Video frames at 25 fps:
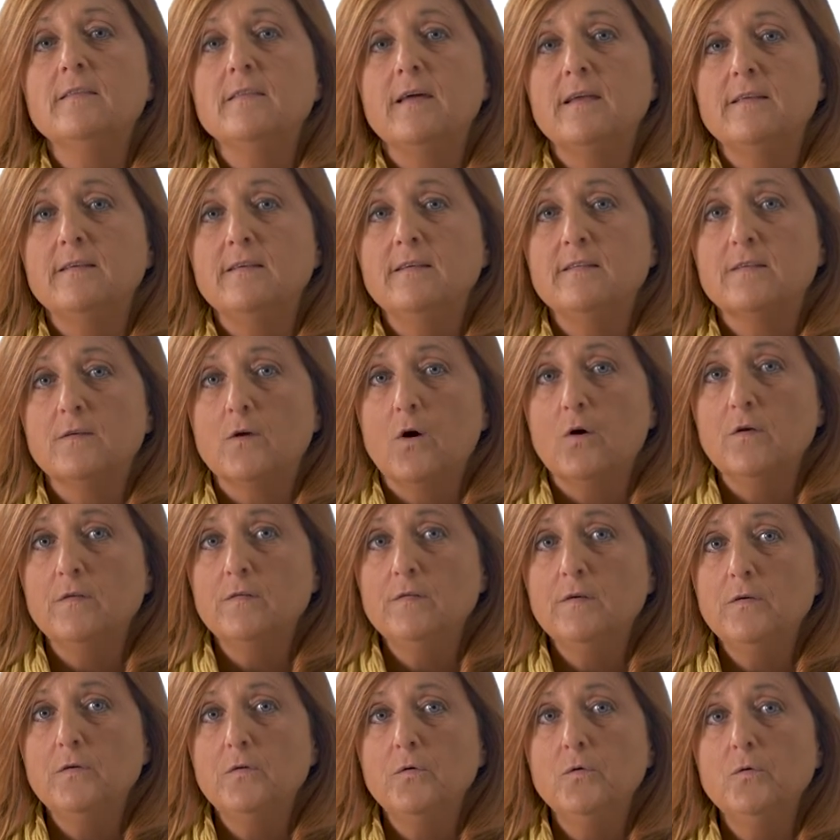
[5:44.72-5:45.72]
that is
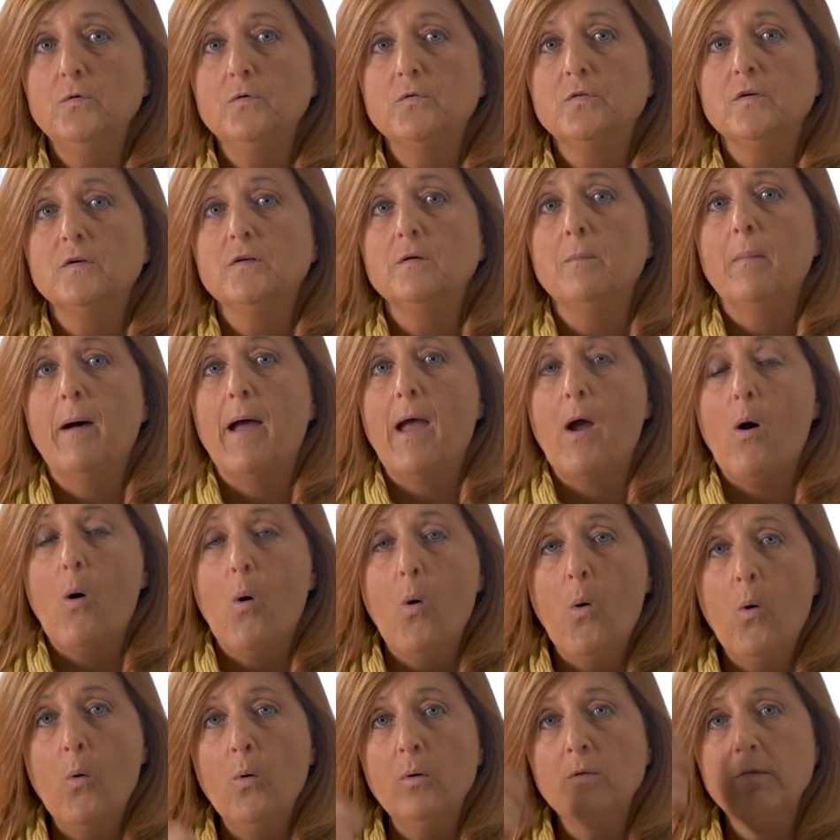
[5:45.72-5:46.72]
constituted by
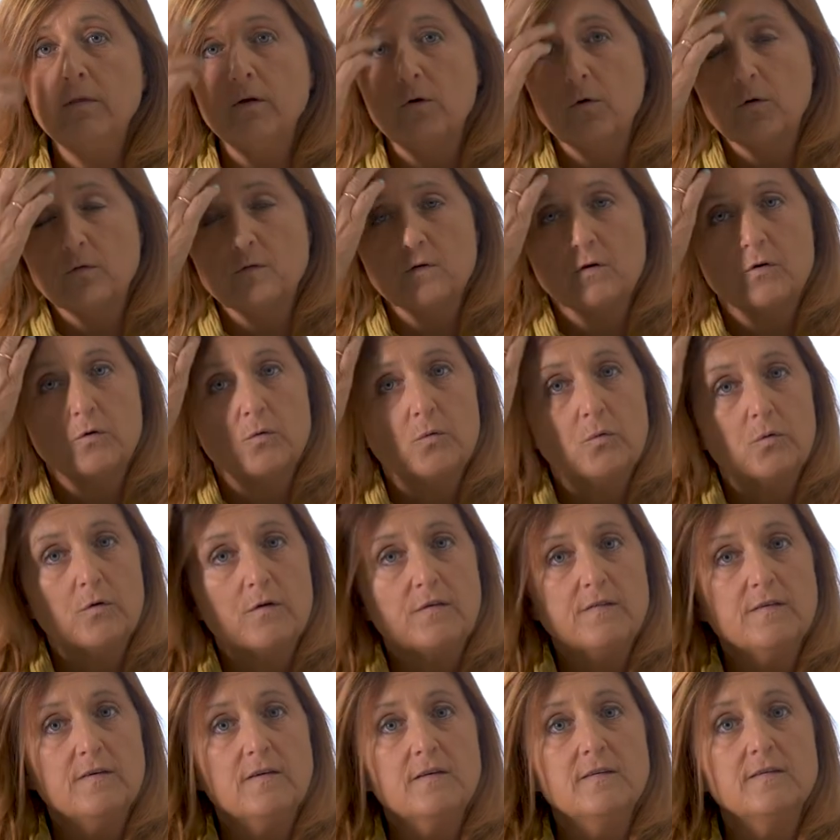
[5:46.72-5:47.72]
all the other
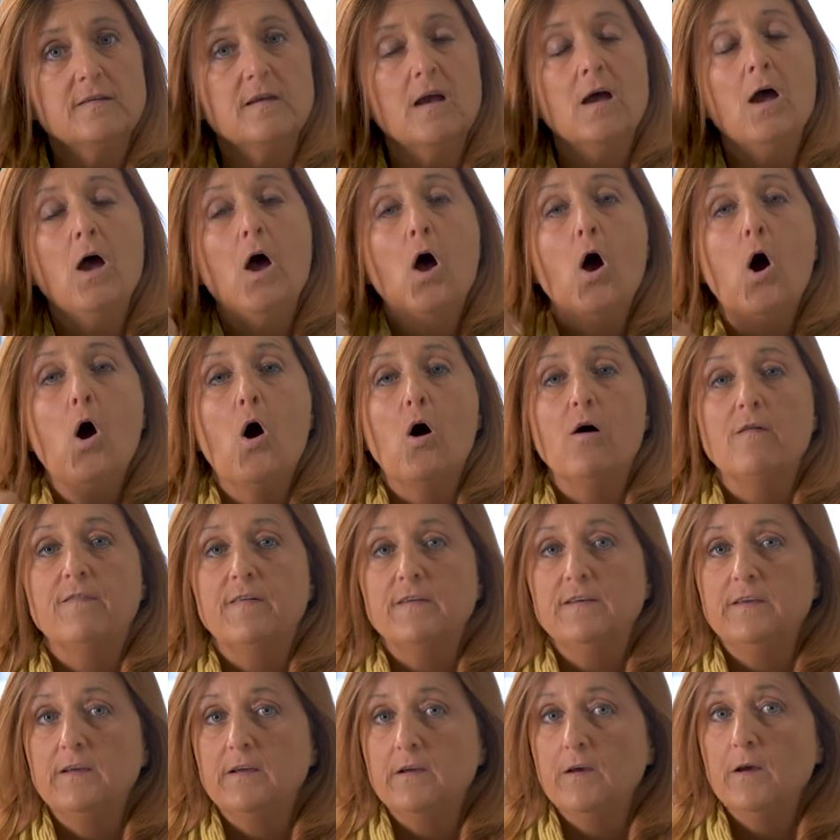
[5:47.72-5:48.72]
courses of a
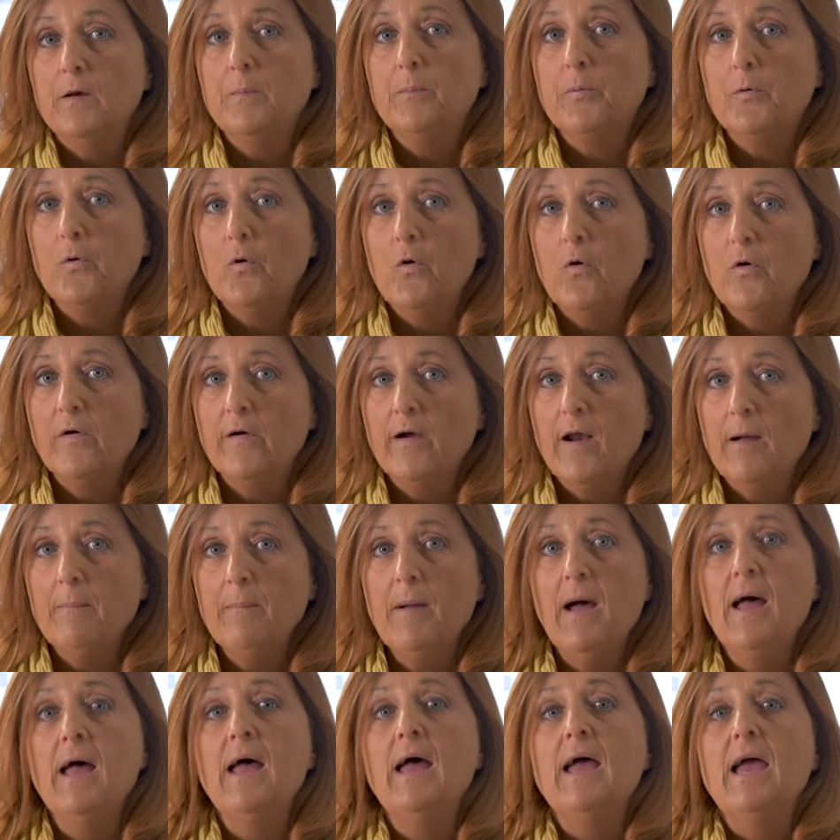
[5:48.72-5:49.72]
degree program
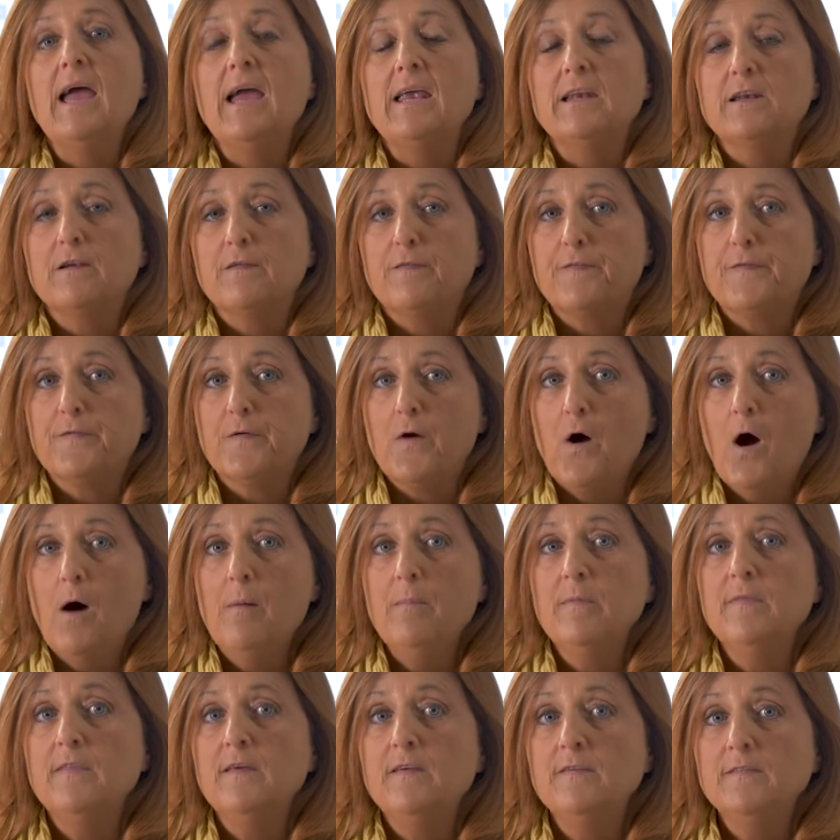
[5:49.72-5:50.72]
and
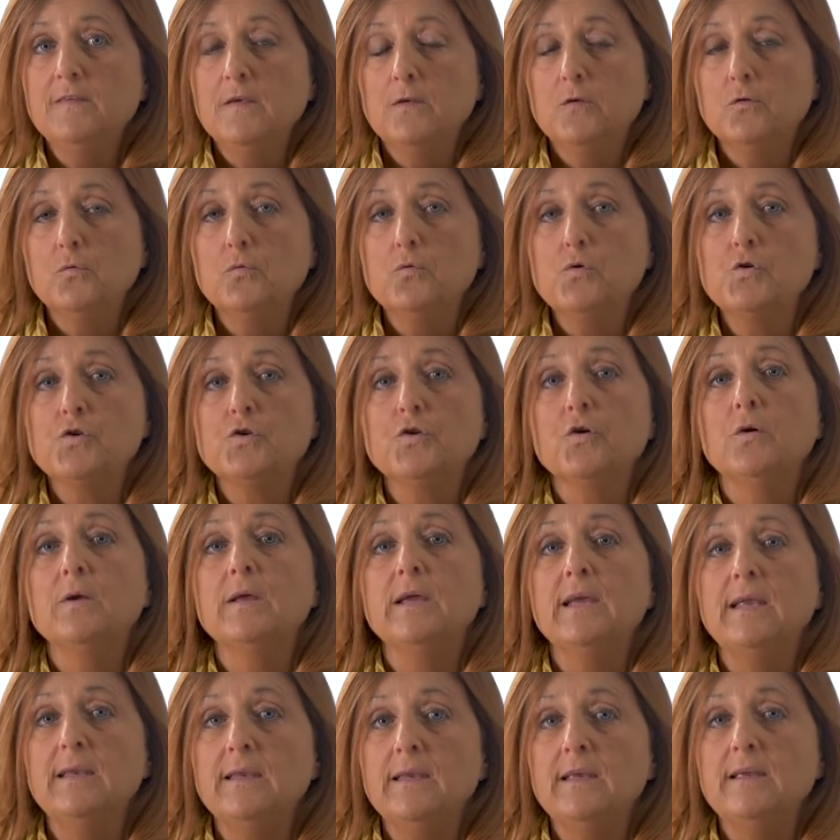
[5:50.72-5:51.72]
from the institution
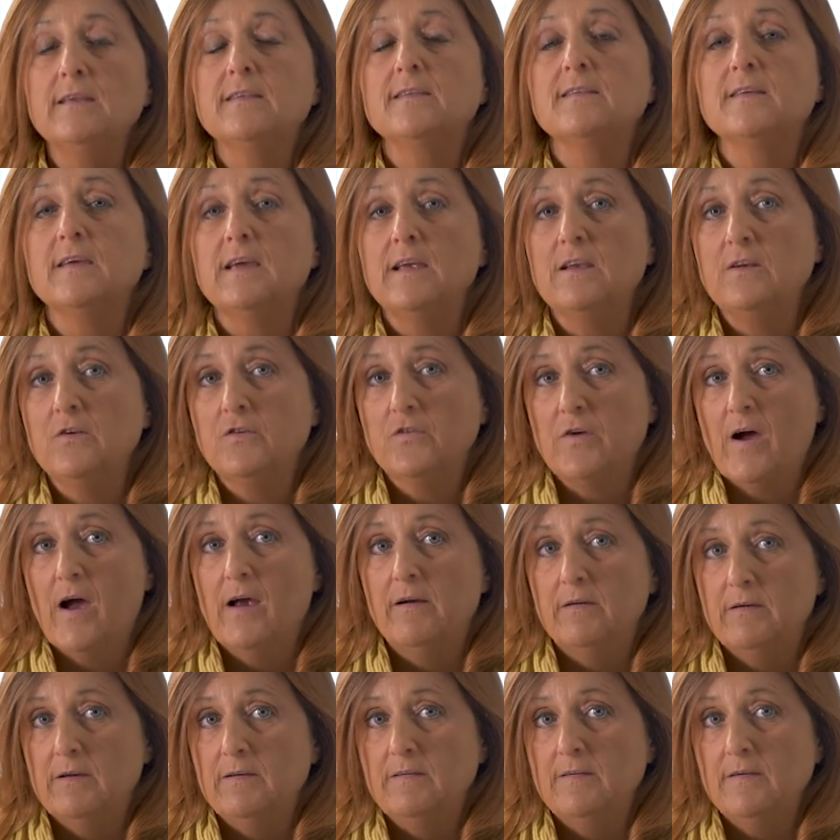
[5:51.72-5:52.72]
in its
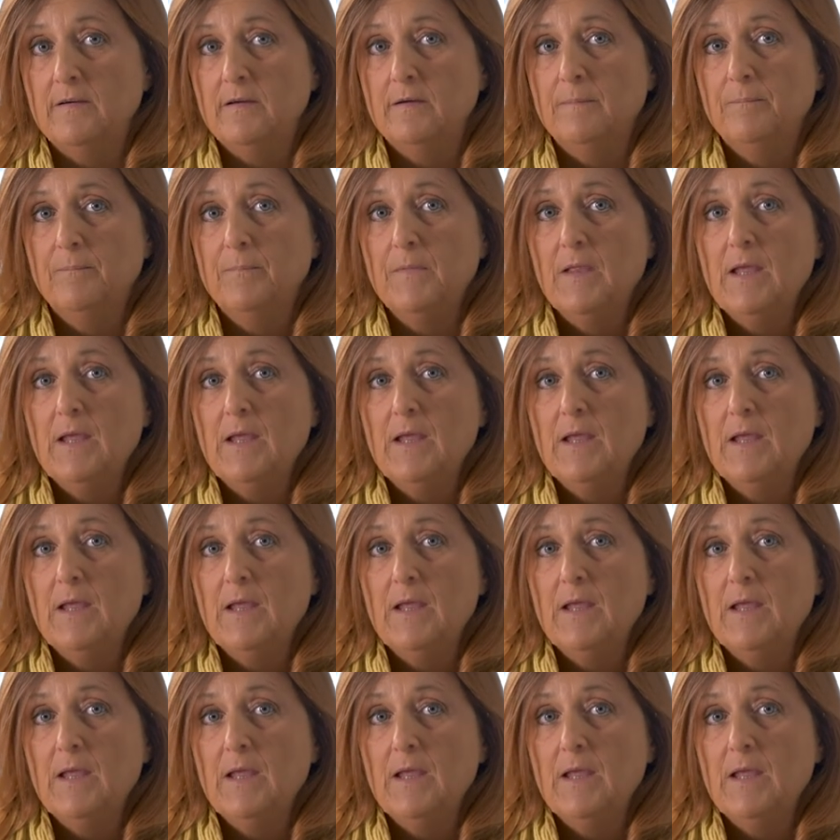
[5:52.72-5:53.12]
entirety.